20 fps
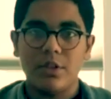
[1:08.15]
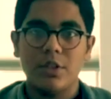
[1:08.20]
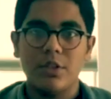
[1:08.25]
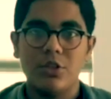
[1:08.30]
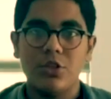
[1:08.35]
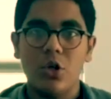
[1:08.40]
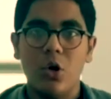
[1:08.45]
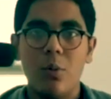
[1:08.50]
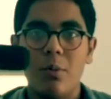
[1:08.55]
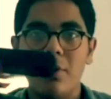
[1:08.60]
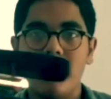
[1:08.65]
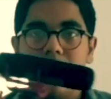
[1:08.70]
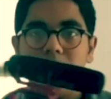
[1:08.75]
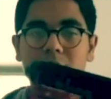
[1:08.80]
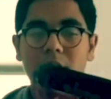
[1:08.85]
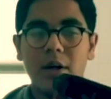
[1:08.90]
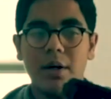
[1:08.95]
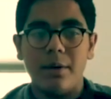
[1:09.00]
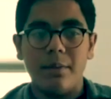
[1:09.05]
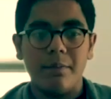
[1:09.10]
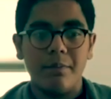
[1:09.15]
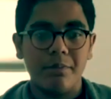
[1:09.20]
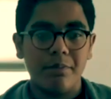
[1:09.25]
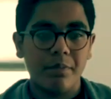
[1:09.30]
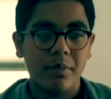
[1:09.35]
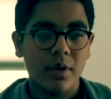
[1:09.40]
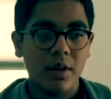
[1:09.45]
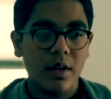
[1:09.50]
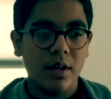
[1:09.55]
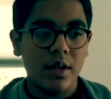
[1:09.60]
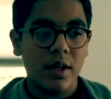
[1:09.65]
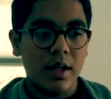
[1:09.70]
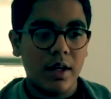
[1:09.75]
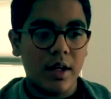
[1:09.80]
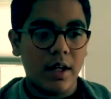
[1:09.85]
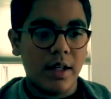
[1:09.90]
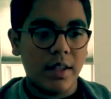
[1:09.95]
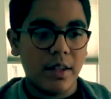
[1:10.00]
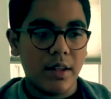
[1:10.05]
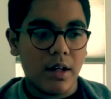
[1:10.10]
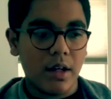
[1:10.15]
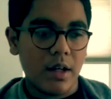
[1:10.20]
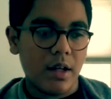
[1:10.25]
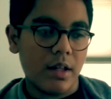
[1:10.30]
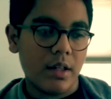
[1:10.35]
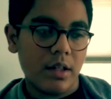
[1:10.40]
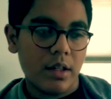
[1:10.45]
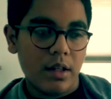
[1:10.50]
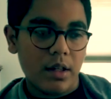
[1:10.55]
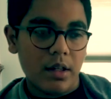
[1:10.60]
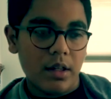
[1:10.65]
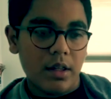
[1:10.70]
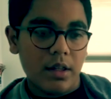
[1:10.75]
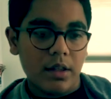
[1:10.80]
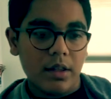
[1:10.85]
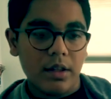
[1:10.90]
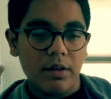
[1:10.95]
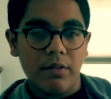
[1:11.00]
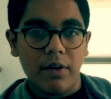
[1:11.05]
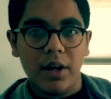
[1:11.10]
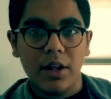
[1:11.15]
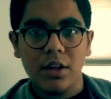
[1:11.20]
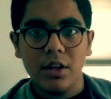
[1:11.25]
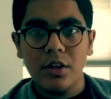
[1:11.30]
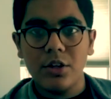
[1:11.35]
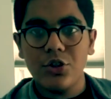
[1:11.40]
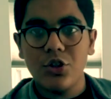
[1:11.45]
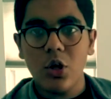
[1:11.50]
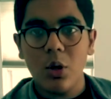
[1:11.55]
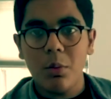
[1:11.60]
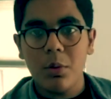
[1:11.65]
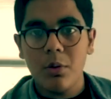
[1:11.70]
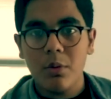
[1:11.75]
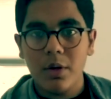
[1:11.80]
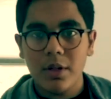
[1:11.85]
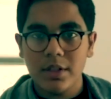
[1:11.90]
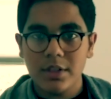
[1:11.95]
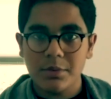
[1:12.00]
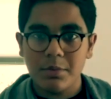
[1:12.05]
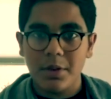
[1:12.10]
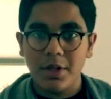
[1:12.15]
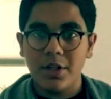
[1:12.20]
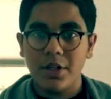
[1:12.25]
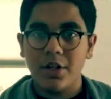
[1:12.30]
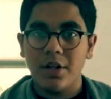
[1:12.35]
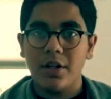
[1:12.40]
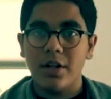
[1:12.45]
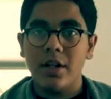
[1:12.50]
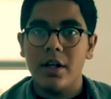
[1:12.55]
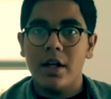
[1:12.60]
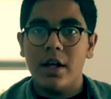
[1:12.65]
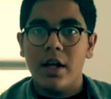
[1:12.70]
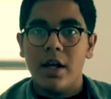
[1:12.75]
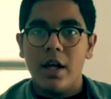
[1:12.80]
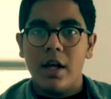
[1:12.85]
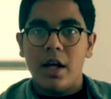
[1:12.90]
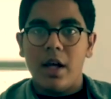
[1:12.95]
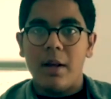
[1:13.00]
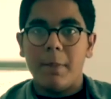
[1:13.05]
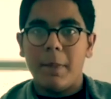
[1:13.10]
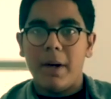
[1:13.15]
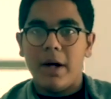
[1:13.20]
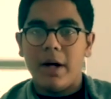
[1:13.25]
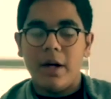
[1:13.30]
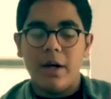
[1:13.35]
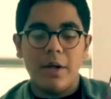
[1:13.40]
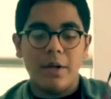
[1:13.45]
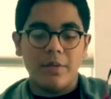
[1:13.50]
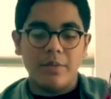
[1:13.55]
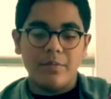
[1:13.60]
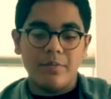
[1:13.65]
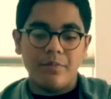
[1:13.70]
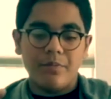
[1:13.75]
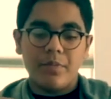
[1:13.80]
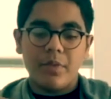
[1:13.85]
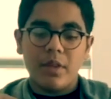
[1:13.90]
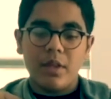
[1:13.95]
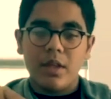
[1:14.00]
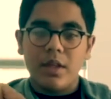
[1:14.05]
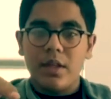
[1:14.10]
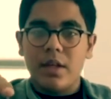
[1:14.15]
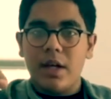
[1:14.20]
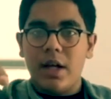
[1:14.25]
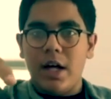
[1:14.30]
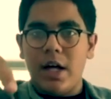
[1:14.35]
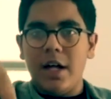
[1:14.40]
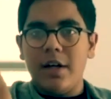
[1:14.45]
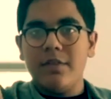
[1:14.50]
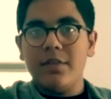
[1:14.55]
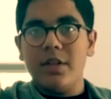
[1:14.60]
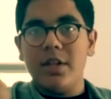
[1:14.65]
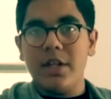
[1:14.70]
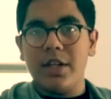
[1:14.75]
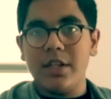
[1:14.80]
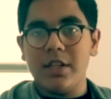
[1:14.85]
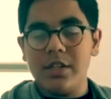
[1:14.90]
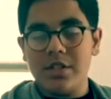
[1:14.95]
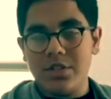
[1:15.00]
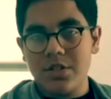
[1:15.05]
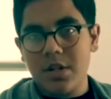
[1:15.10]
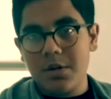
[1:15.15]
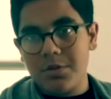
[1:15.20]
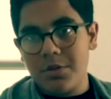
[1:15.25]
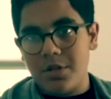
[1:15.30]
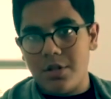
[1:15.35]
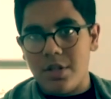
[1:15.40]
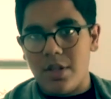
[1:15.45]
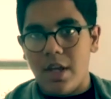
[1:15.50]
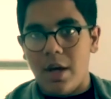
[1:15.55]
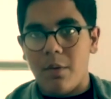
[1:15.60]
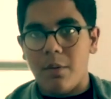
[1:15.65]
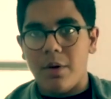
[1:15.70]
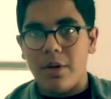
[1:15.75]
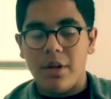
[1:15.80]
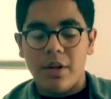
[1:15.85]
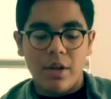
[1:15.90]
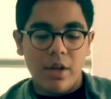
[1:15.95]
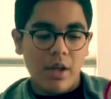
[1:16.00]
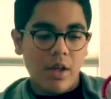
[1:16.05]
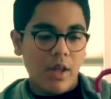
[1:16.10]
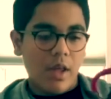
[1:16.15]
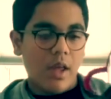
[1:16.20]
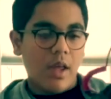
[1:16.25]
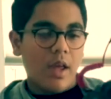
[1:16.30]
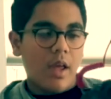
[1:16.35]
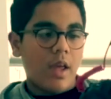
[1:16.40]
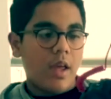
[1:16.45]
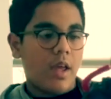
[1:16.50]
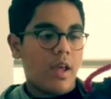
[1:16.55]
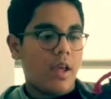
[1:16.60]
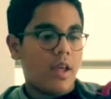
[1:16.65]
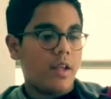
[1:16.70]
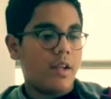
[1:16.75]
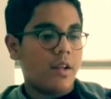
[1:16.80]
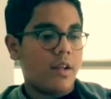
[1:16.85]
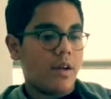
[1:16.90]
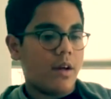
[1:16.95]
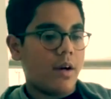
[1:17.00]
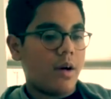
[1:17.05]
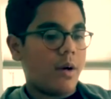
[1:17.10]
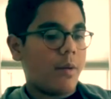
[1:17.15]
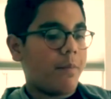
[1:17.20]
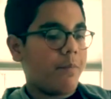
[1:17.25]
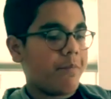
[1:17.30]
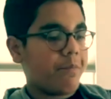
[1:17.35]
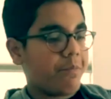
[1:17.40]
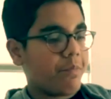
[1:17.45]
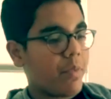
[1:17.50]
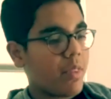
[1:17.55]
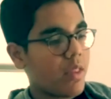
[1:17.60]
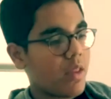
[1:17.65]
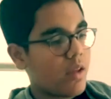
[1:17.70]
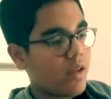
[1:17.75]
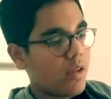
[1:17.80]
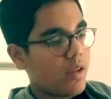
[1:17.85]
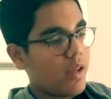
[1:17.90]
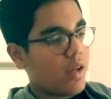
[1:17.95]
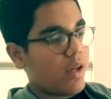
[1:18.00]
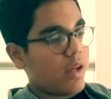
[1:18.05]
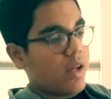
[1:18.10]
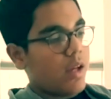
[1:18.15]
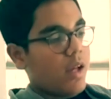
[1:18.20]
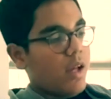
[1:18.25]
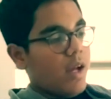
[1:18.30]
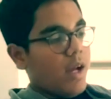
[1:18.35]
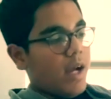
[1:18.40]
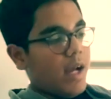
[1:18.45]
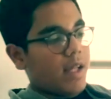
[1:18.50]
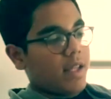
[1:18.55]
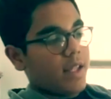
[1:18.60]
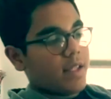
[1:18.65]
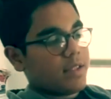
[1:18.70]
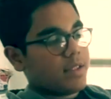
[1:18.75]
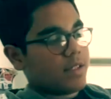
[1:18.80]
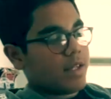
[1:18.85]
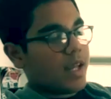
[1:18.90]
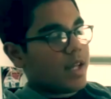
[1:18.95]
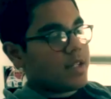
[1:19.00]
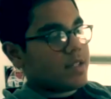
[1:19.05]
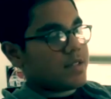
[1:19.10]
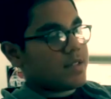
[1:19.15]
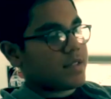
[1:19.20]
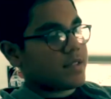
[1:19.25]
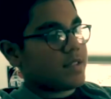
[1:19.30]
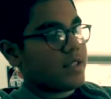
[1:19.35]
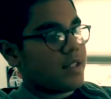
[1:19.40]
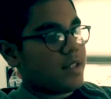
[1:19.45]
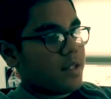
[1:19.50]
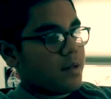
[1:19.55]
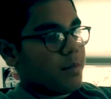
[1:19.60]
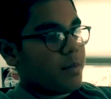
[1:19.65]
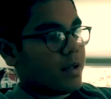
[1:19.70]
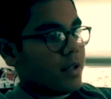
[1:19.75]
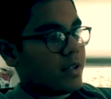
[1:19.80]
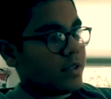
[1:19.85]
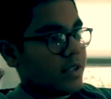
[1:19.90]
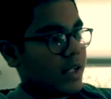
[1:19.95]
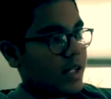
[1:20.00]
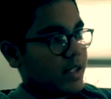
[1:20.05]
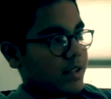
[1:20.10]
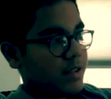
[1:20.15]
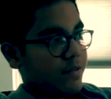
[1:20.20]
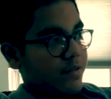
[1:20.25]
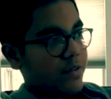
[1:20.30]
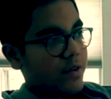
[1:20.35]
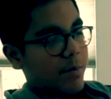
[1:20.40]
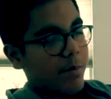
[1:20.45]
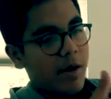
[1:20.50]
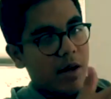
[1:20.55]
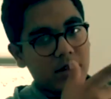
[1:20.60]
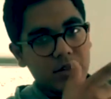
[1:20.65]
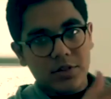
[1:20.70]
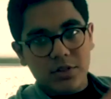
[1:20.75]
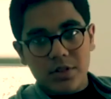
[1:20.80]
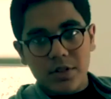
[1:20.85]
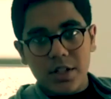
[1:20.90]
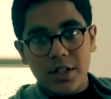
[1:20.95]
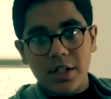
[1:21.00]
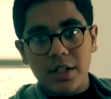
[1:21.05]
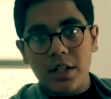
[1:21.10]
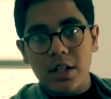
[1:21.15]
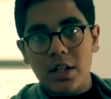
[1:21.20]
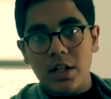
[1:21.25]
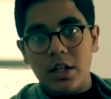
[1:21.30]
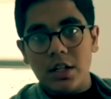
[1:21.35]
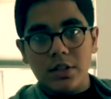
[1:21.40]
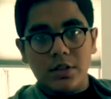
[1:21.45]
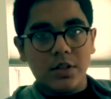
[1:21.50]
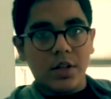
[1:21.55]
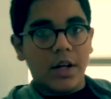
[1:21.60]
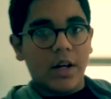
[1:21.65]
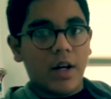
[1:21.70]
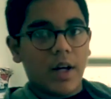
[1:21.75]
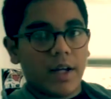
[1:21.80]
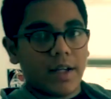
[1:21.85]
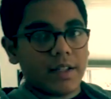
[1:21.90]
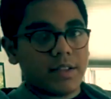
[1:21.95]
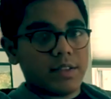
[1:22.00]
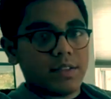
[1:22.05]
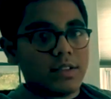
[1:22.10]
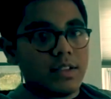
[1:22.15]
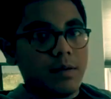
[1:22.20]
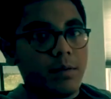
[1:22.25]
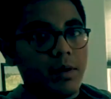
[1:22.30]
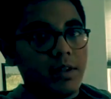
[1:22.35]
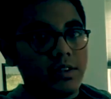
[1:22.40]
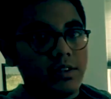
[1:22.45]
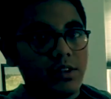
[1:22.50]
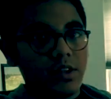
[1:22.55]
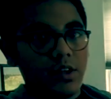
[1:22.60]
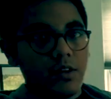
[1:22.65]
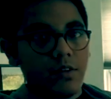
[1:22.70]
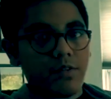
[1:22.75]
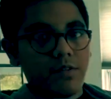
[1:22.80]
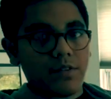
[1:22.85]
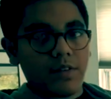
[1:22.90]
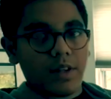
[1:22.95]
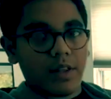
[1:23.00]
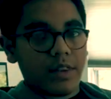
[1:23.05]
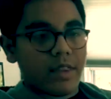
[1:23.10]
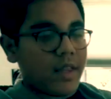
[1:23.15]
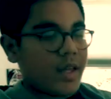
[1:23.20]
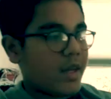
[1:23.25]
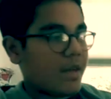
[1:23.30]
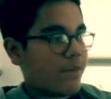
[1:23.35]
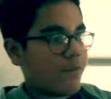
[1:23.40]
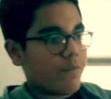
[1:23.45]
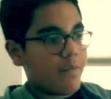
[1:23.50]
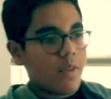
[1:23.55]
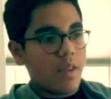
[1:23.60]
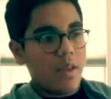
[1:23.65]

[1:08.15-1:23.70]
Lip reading: The Joby, the regular Joby one is pretty good. And but I'll have a link in the description to that one. And yeah, I like the Canon 60D because it has a flip out screen, so I can see myself like that.